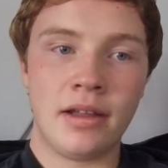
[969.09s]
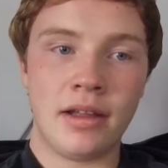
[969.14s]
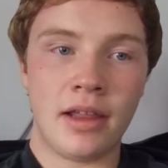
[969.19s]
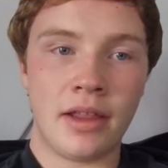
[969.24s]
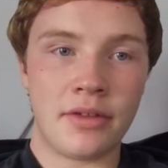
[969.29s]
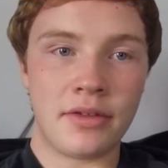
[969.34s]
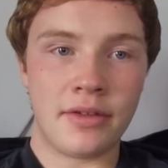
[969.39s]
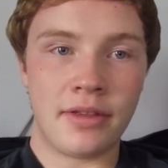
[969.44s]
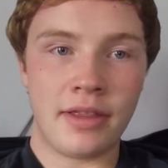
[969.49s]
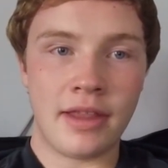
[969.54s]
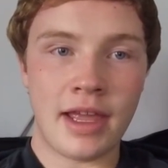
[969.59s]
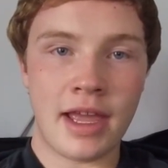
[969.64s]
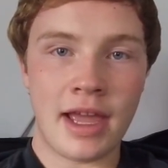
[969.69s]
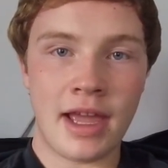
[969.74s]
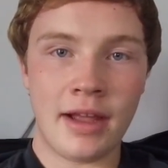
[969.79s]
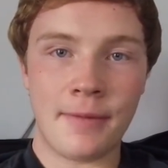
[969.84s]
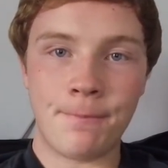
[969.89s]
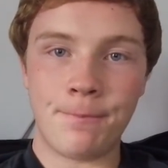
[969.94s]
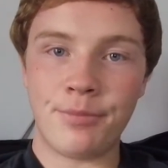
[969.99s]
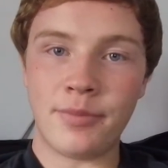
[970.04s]
Other than
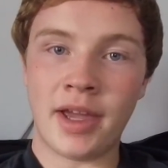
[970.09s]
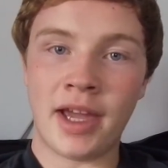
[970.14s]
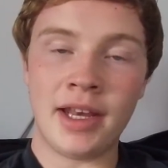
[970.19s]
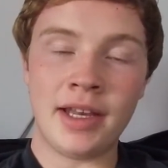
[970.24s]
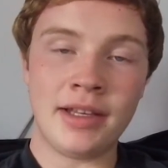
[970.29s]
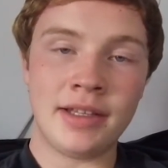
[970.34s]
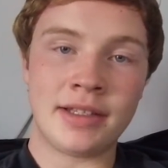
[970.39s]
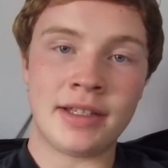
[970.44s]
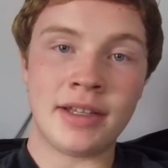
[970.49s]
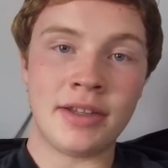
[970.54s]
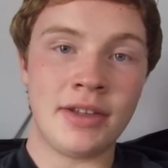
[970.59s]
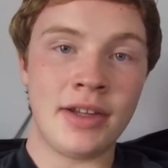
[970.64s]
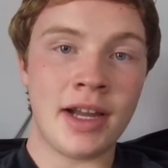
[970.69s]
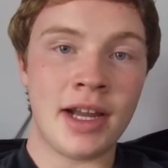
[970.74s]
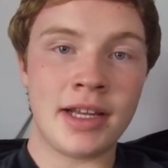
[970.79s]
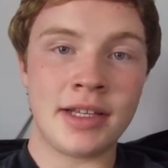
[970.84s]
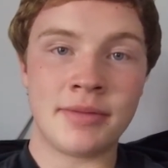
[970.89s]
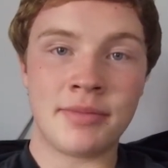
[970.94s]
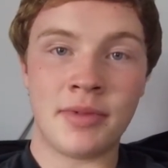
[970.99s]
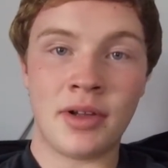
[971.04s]
that, I didn't tell you
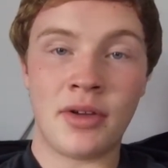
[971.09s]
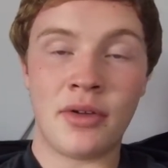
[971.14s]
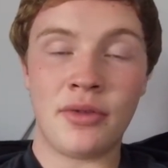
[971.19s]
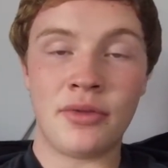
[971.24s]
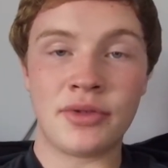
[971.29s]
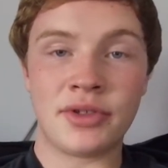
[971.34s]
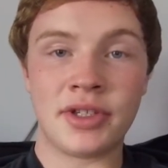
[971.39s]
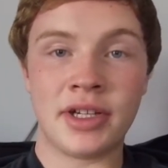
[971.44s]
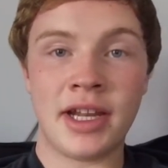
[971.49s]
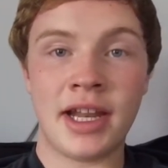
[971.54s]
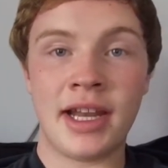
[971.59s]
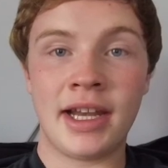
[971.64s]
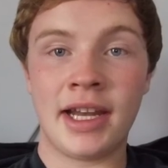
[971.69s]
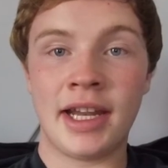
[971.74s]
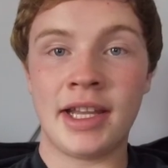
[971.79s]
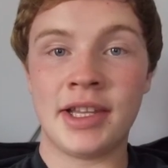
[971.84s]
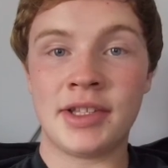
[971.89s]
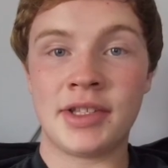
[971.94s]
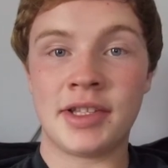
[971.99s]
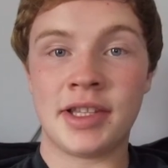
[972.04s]
guys my whole
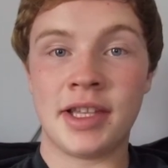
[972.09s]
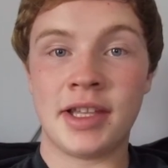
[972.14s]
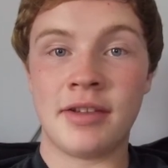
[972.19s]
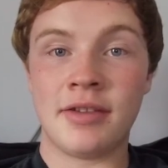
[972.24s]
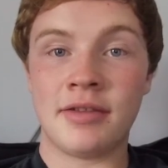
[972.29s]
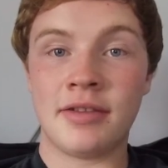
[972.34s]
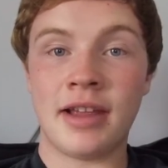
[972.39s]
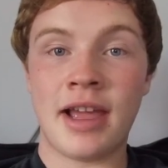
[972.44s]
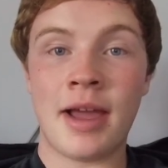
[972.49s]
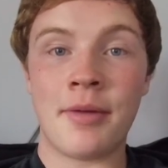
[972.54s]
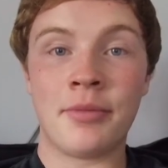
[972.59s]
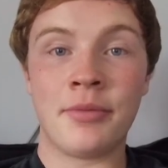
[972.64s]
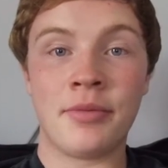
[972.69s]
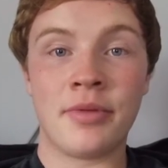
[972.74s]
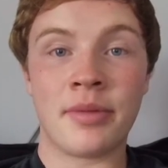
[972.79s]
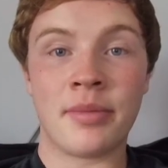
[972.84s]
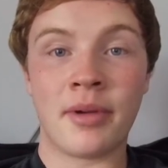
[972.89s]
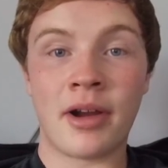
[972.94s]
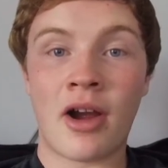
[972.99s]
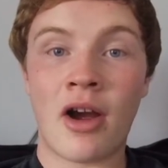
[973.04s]
shenanigans that happened
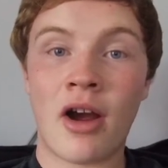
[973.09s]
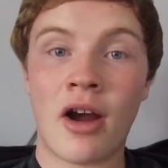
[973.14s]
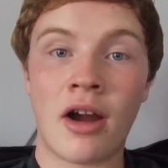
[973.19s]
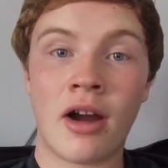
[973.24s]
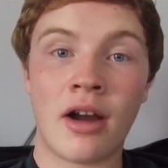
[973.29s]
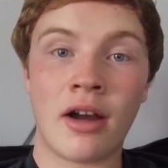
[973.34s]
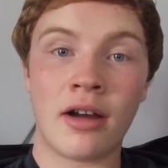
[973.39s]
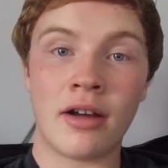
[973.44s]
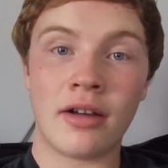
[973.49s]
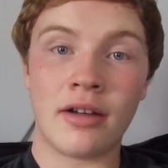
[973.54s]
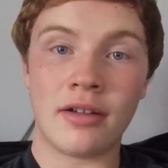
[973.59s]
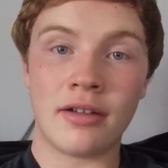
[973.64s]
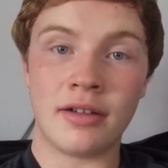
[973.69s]
with my car.